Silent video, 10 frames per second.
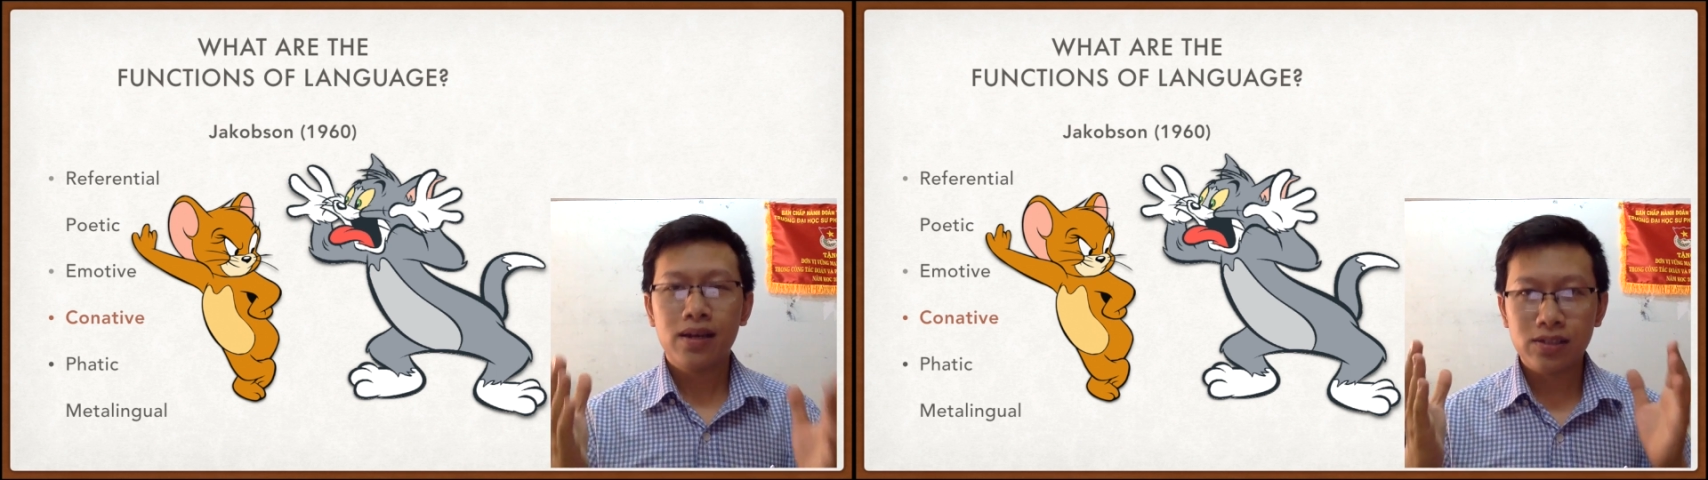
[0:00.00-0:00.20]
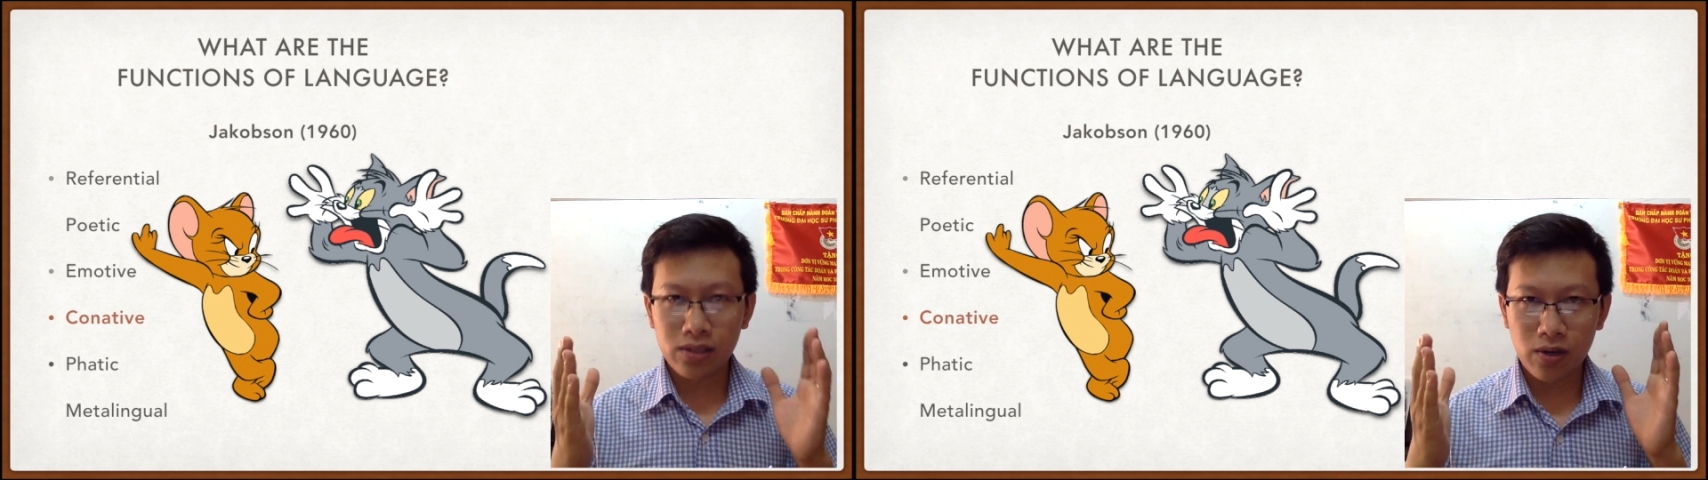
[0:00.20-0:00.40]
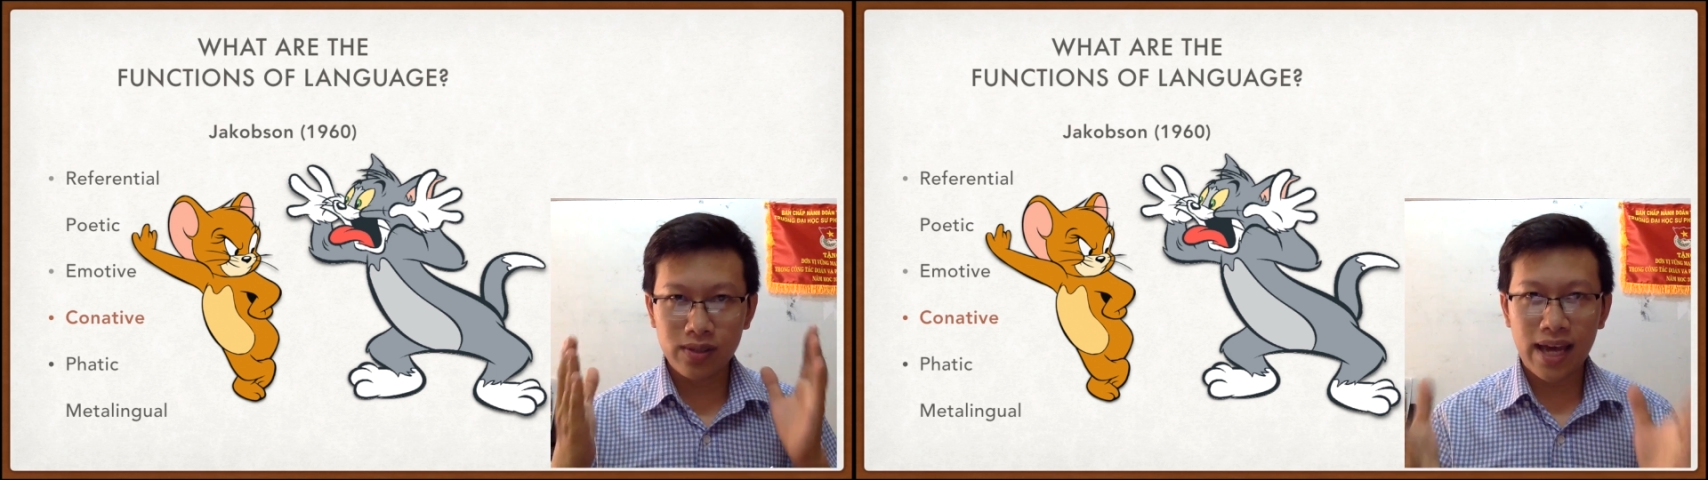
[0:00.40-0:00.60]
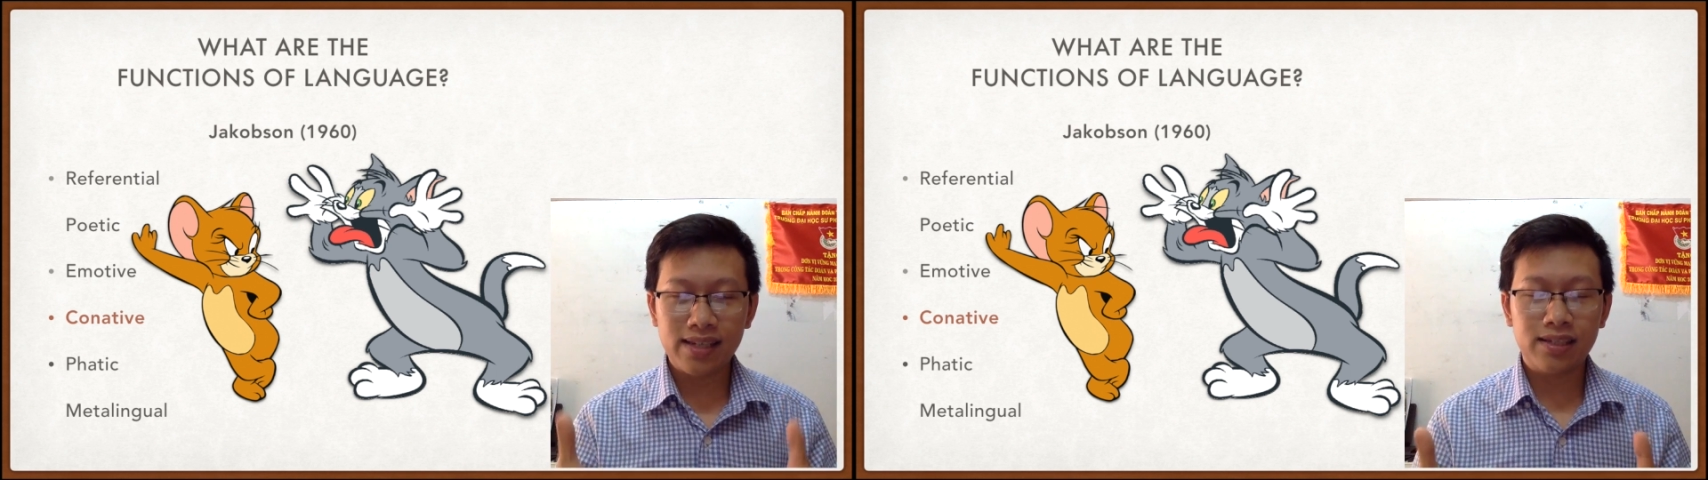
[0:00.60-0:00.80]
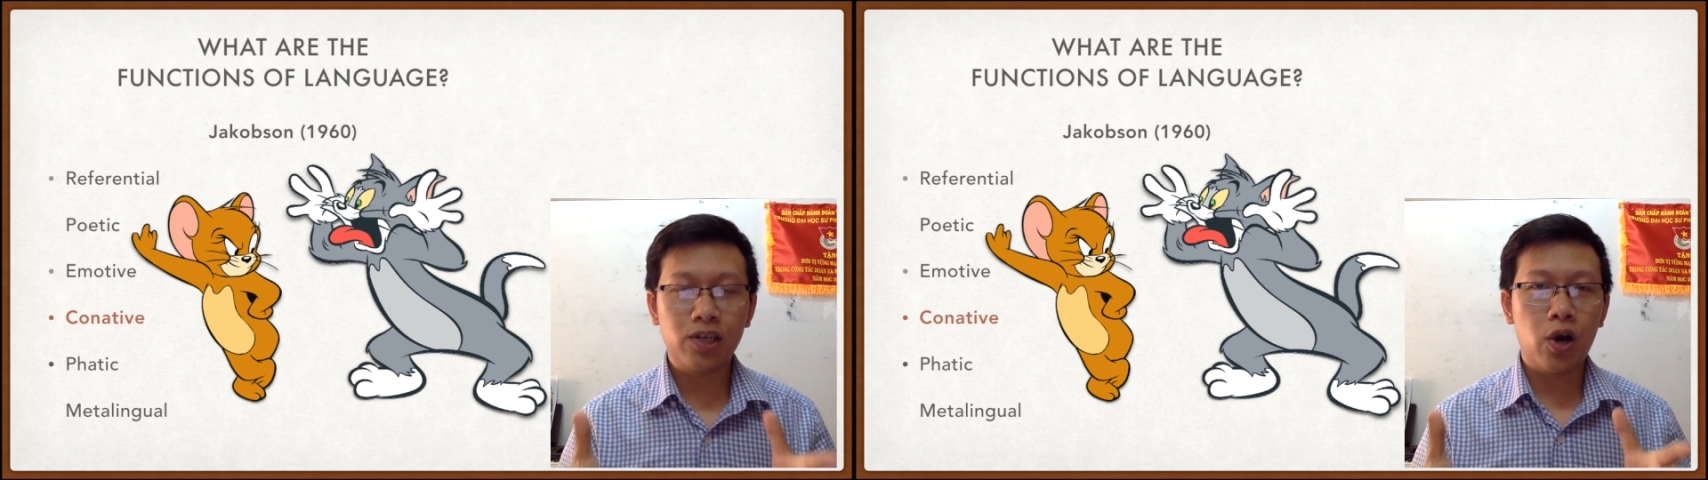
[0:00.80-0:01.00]
So that
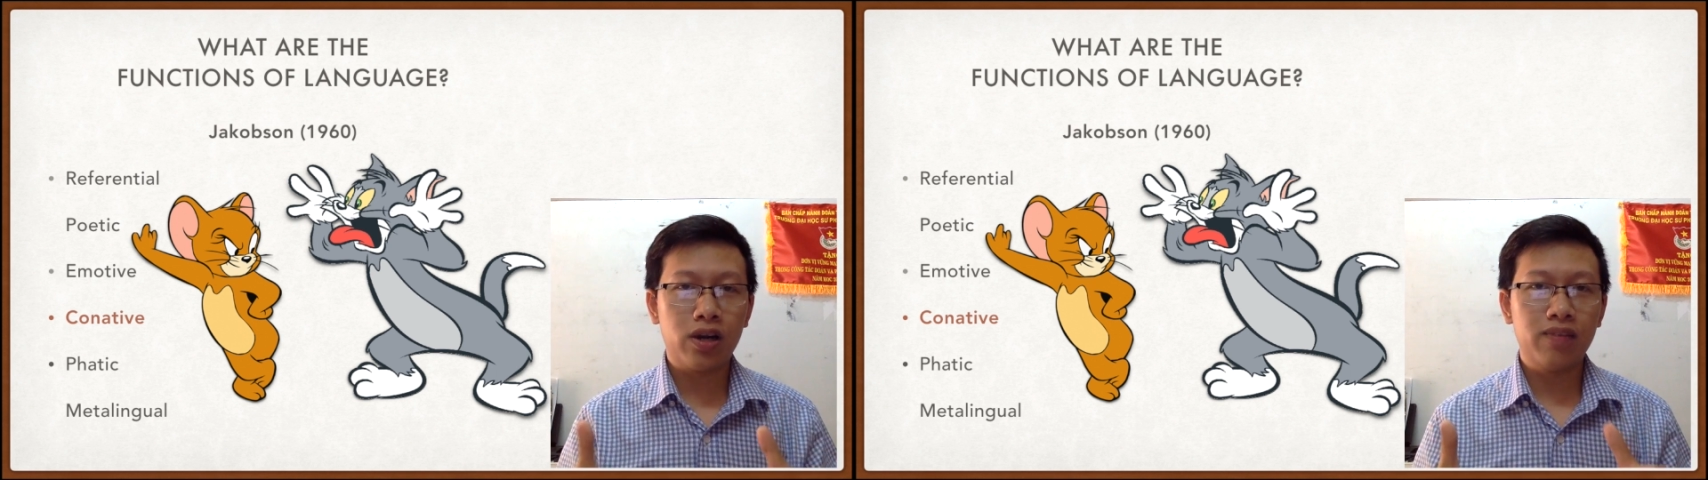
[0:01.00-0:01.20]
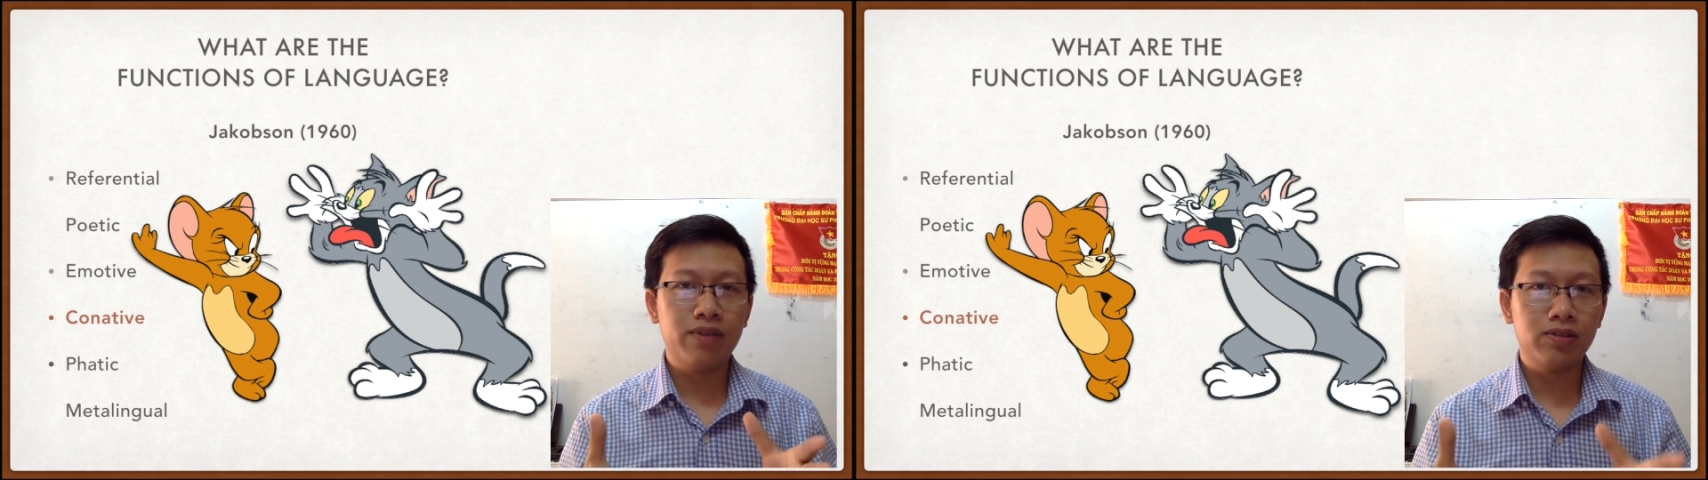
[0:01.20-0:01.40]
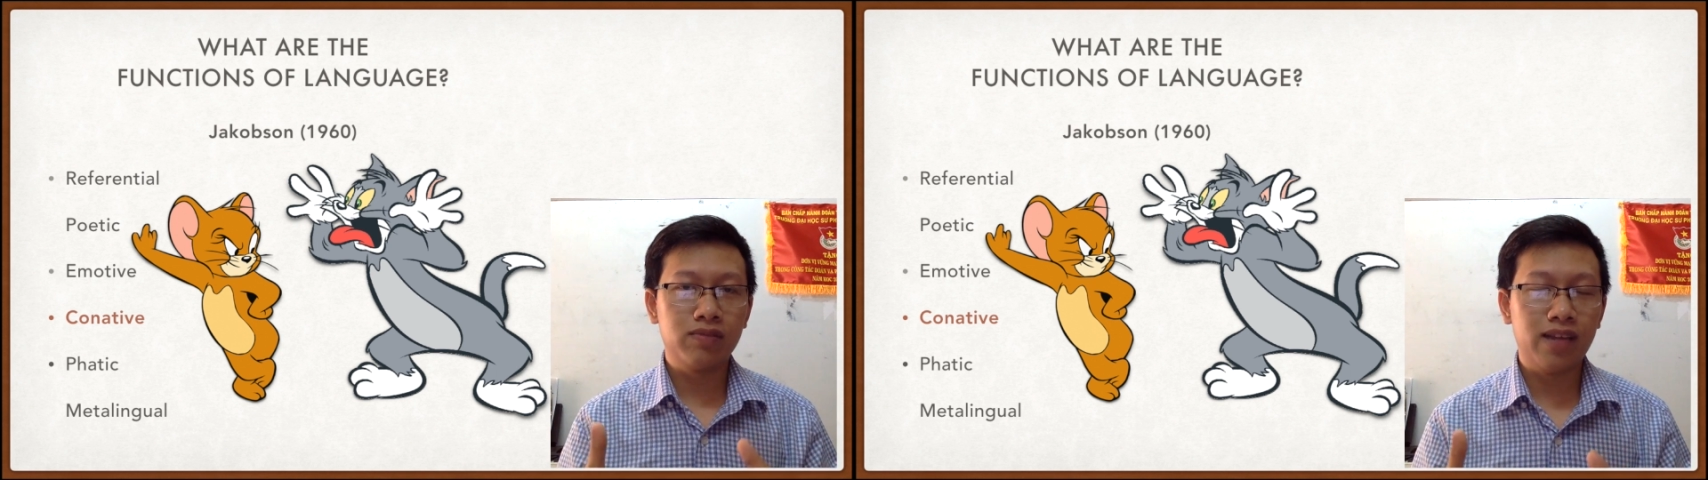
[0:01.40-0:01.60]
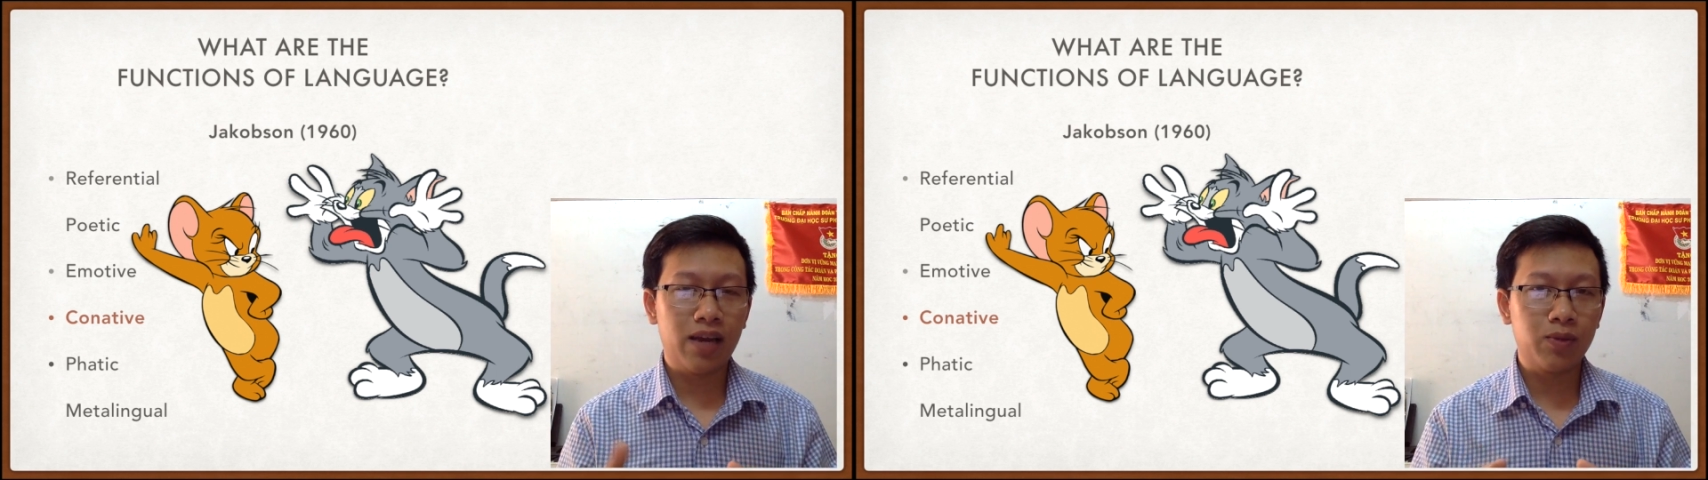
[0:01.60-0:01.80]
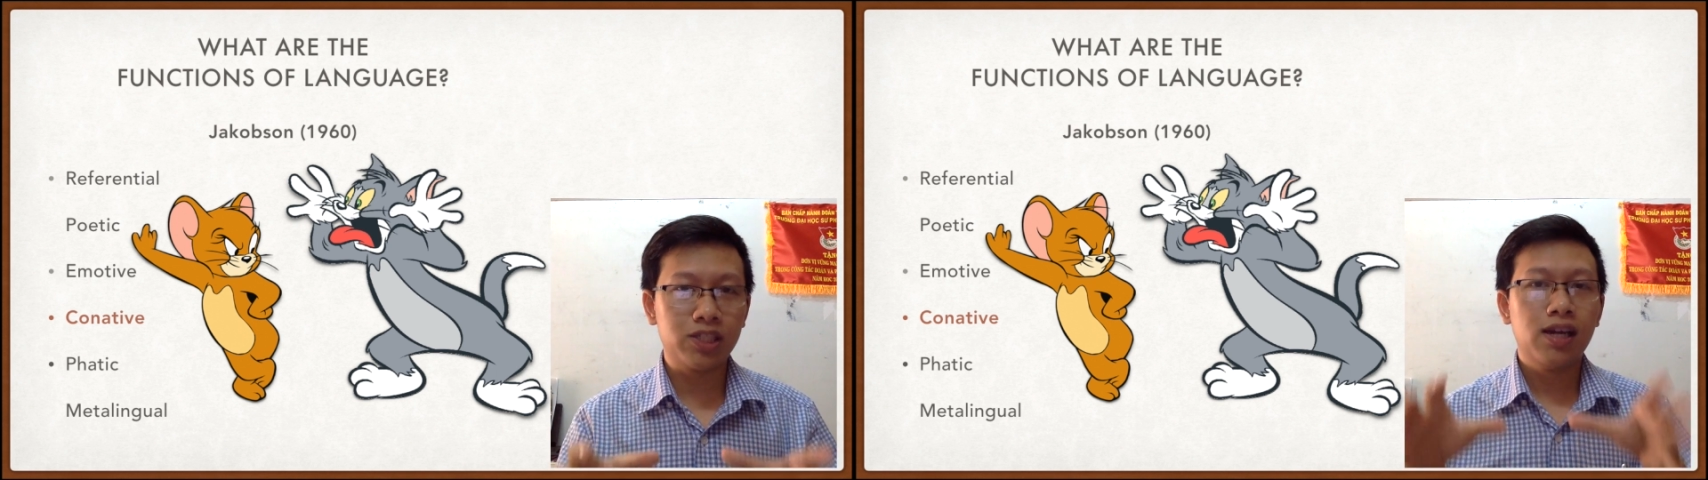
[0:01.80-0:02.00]
is the quantitative use of
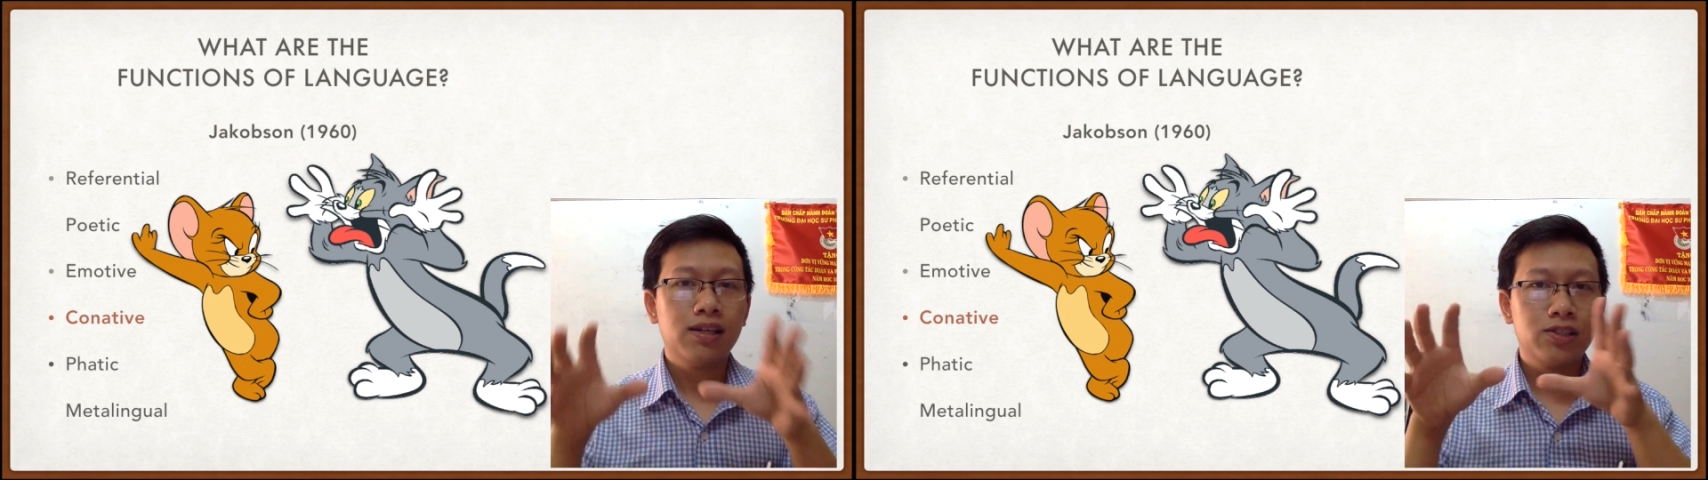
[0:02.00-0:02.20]
language.